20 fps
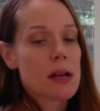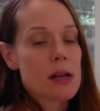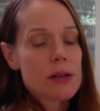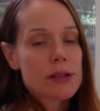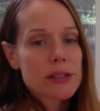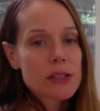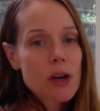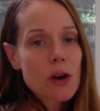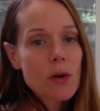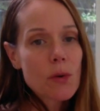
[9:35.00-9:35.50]

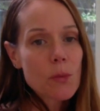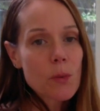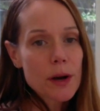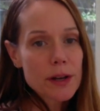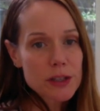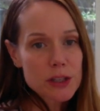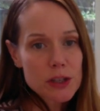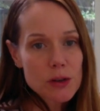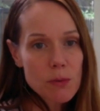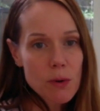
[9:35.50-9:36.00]
so
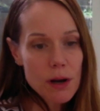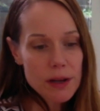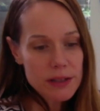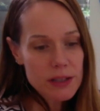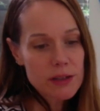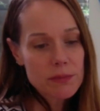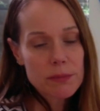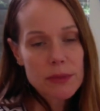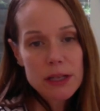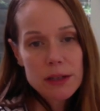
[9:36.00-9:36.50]
what do you want
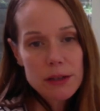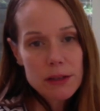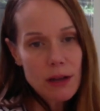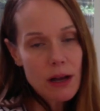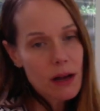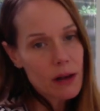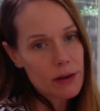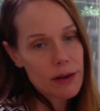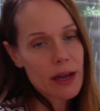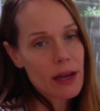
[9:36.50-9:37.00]
me to,
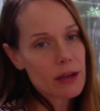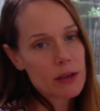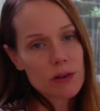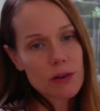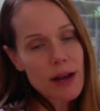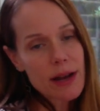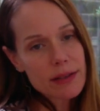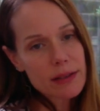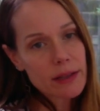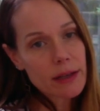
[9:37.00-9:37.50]
uh, okay, you're
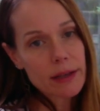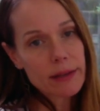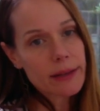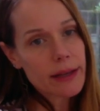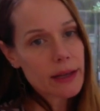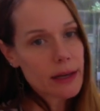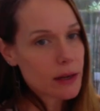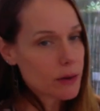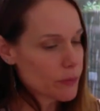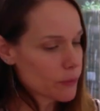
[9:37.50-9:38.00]
asking,
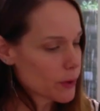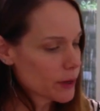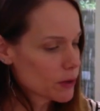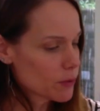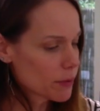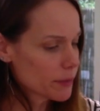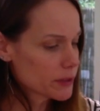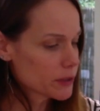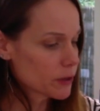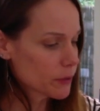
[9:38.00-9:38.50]
lady, what do you
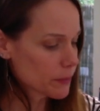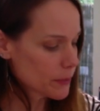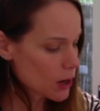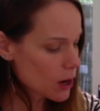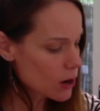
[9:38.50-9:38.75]
want me to do?